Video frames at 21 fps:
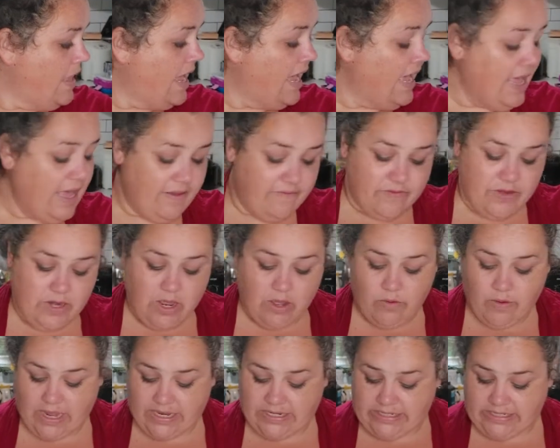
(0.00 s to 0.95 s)
I have
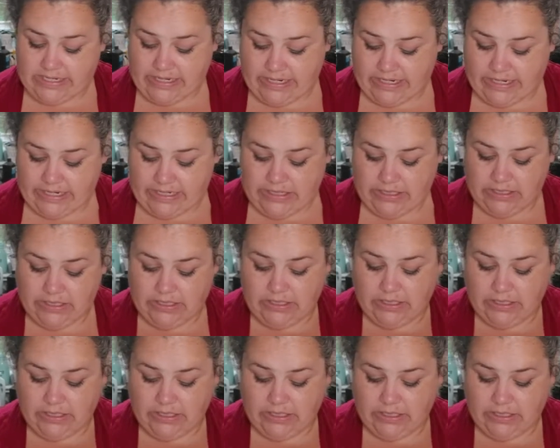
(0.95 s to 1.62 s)
no idea